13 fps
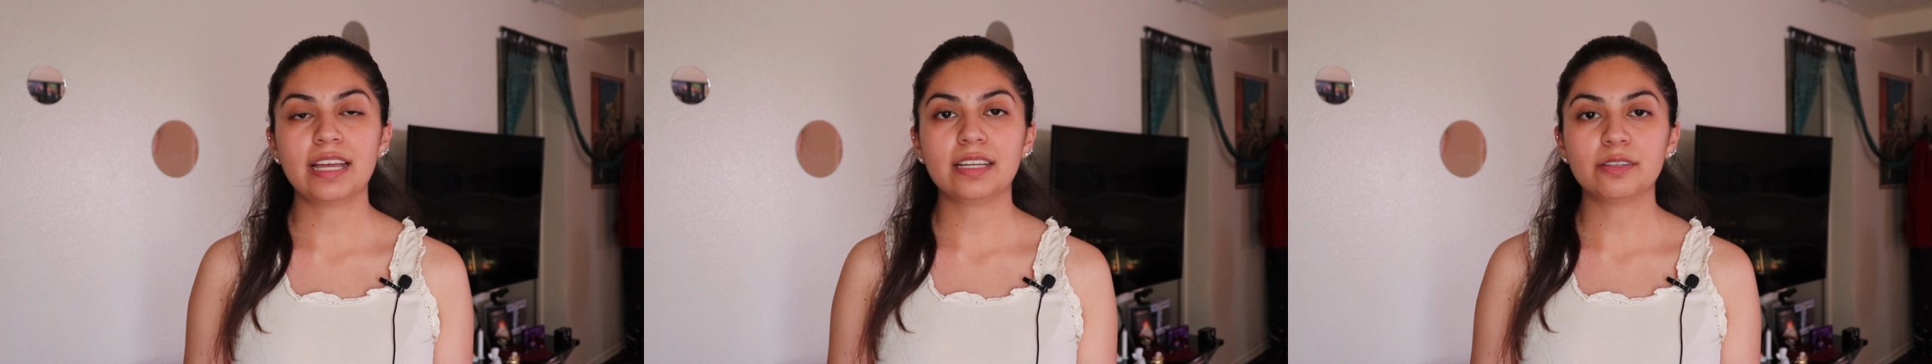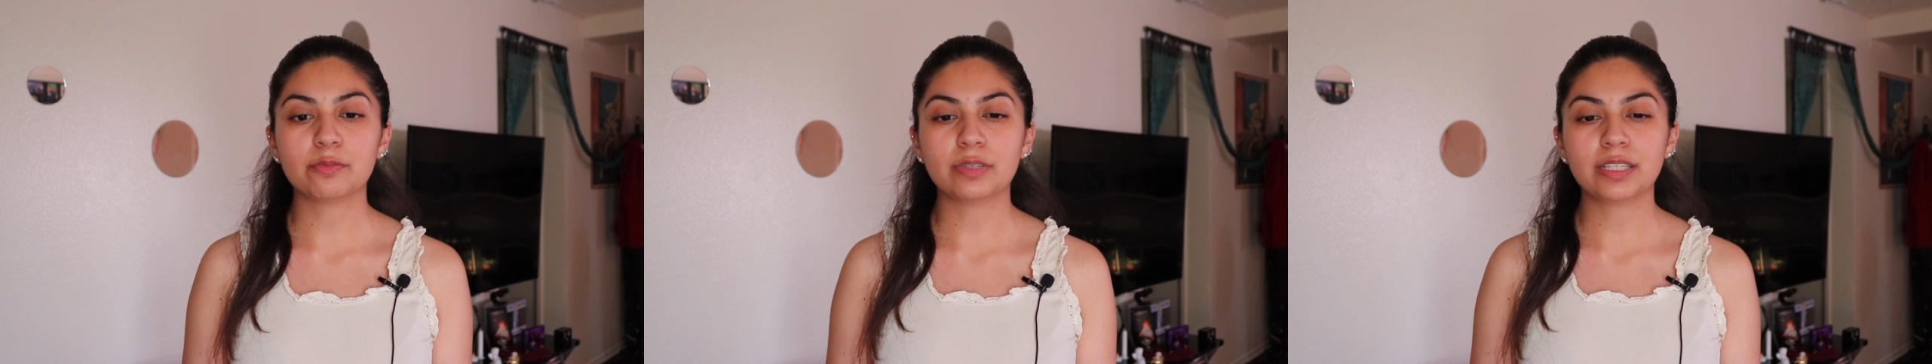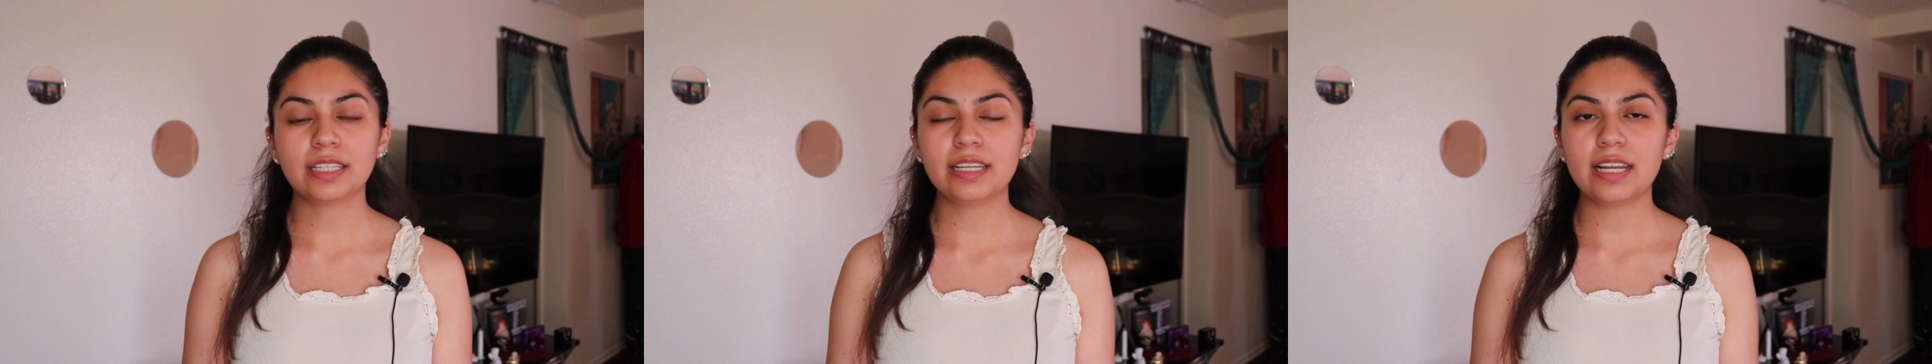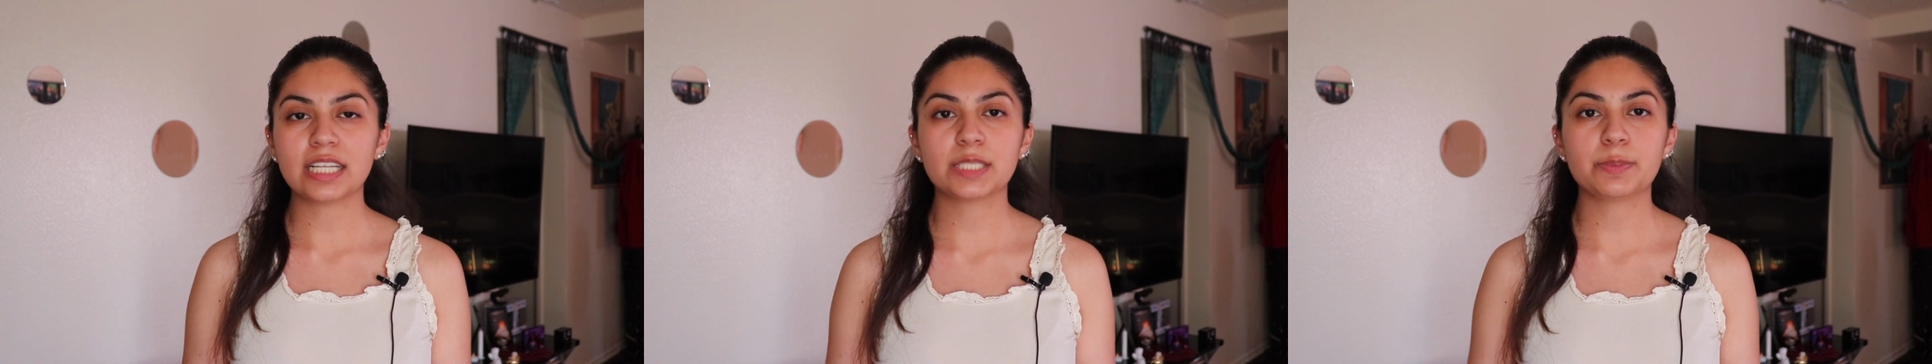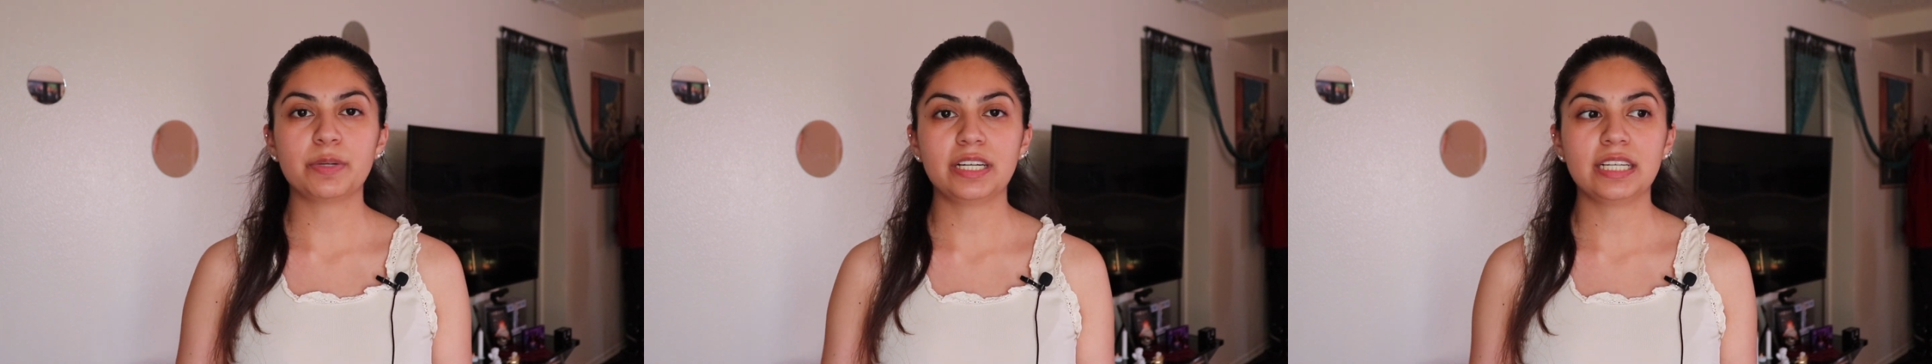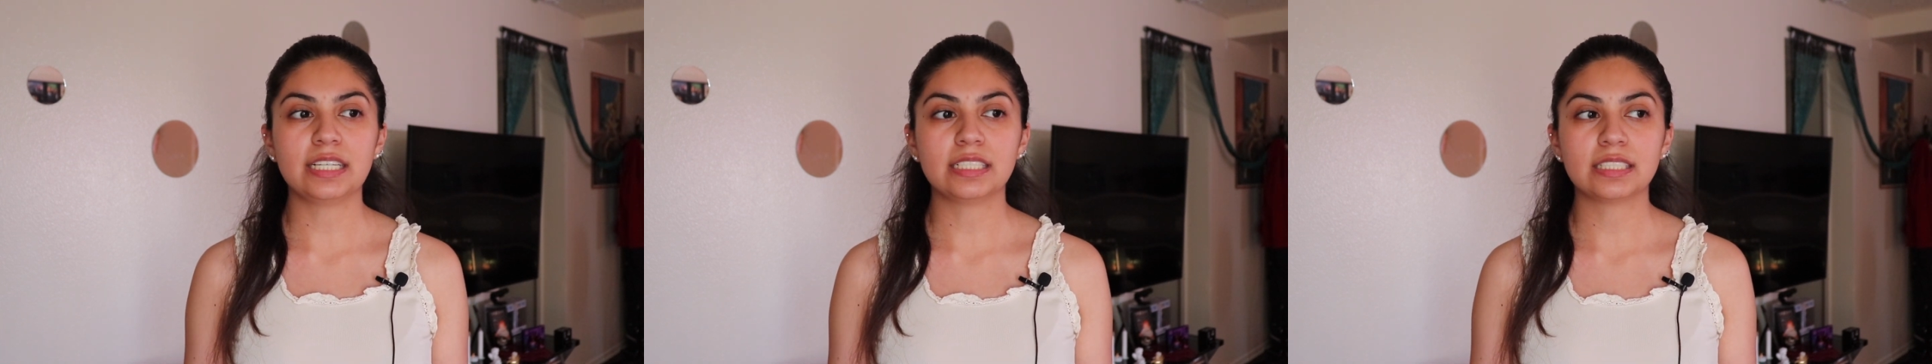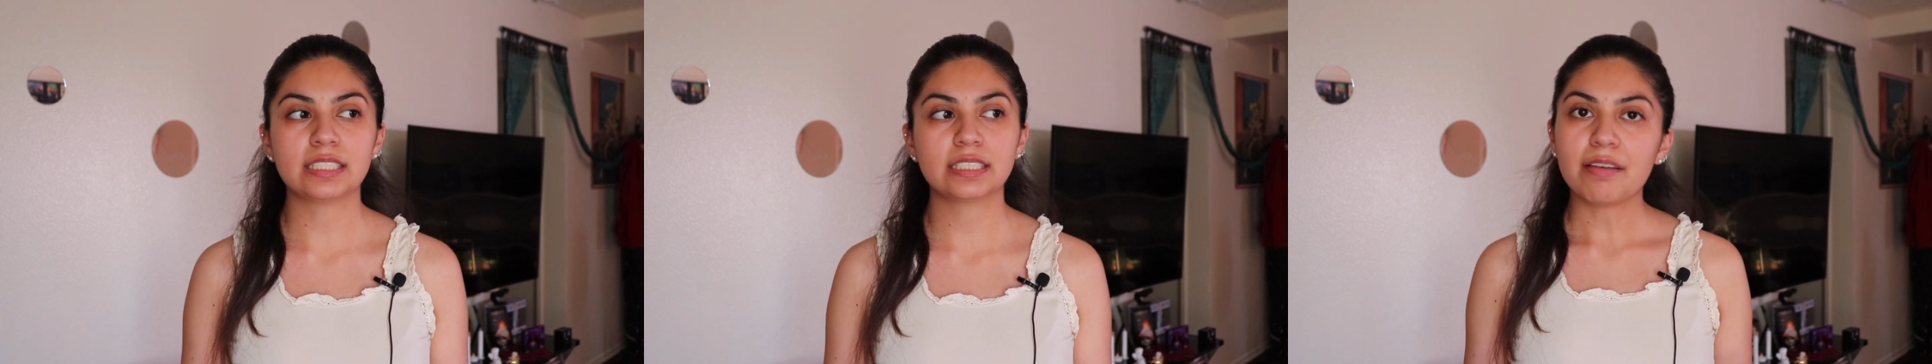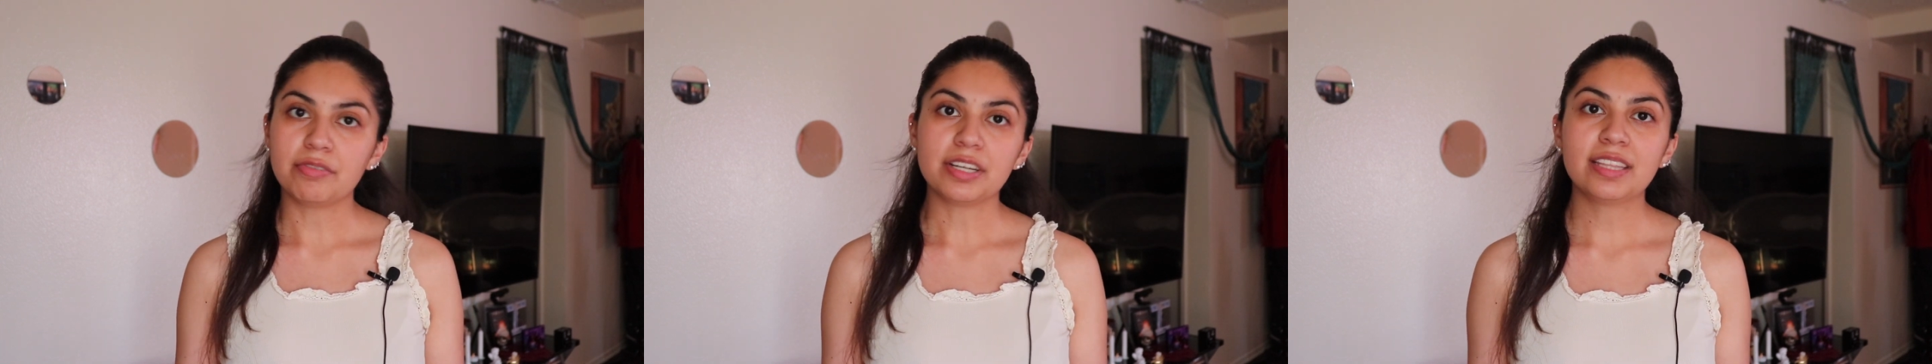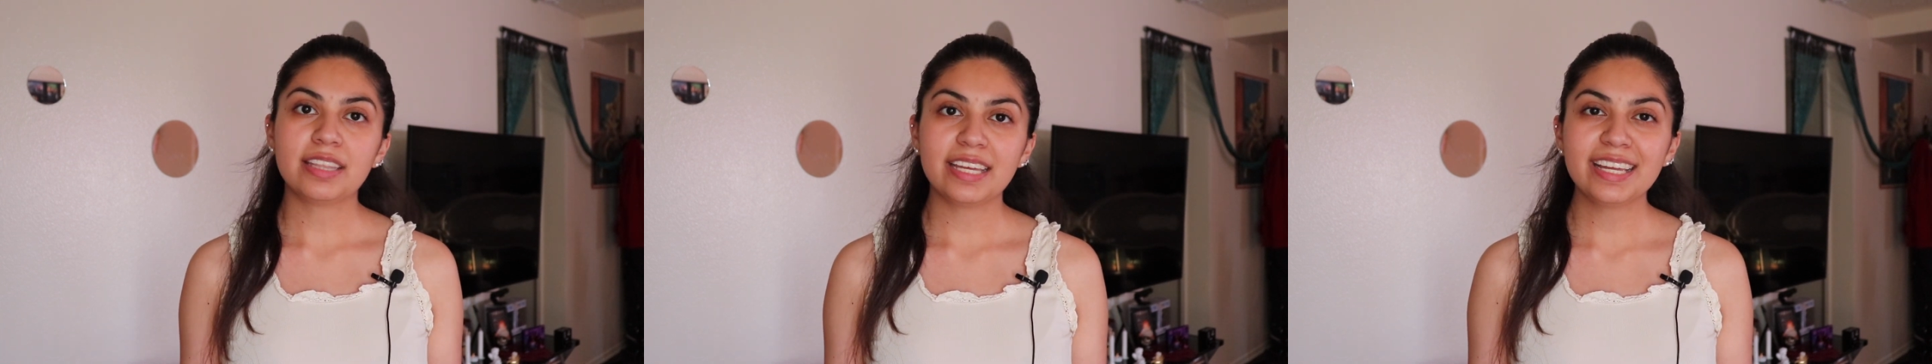and really experience
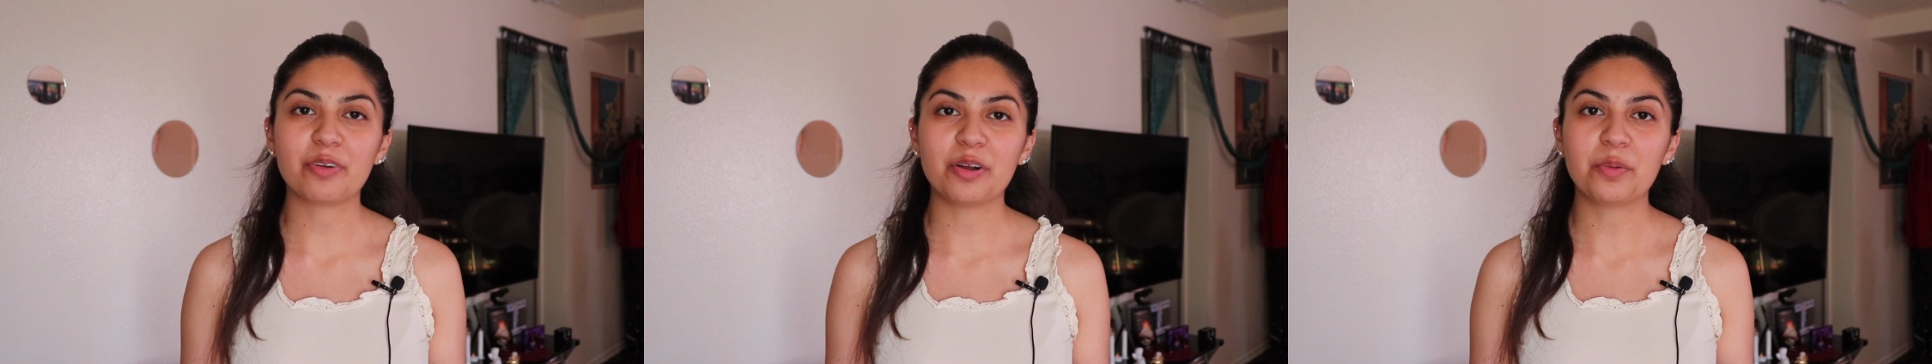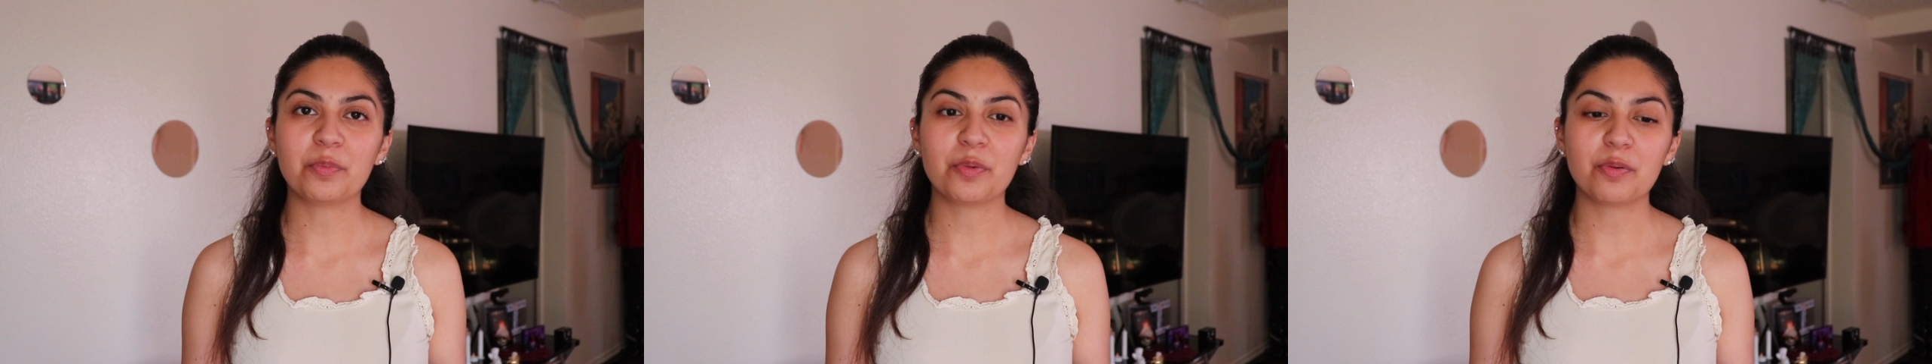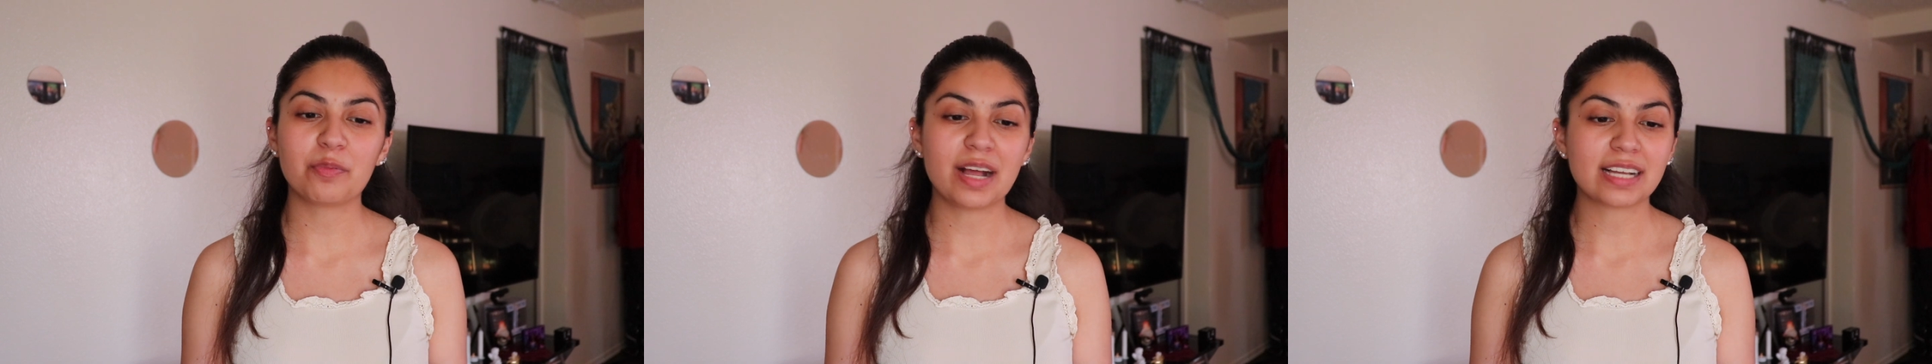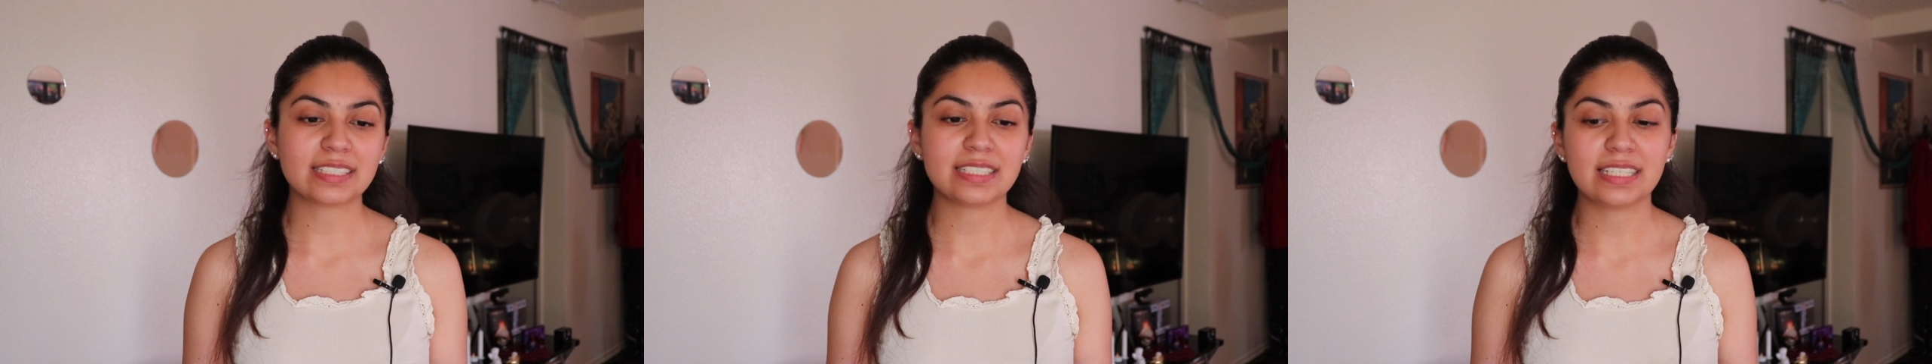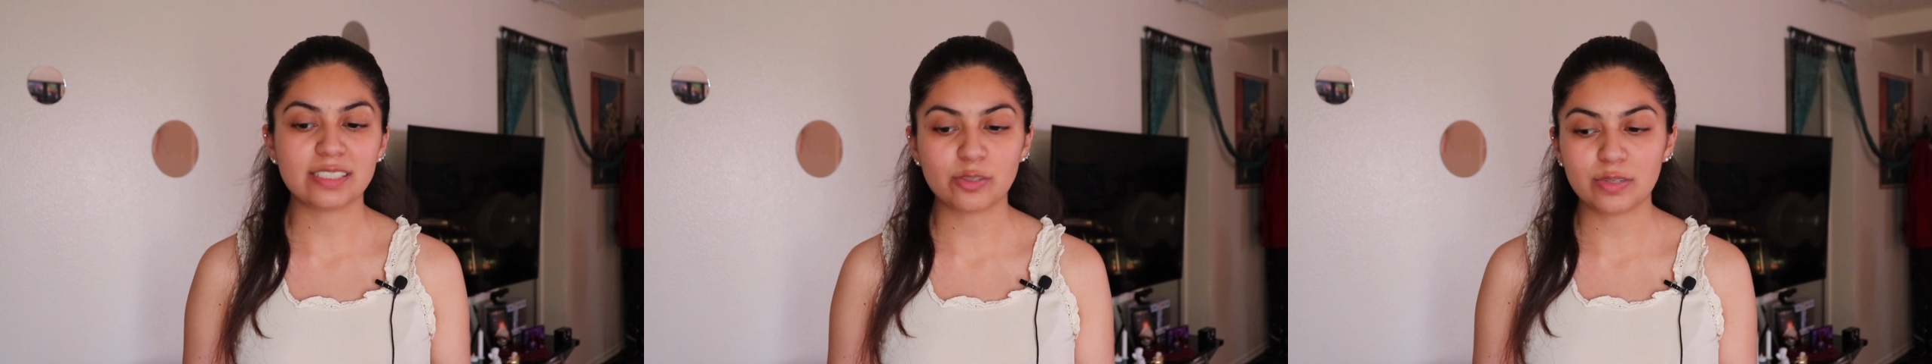everything from waxing,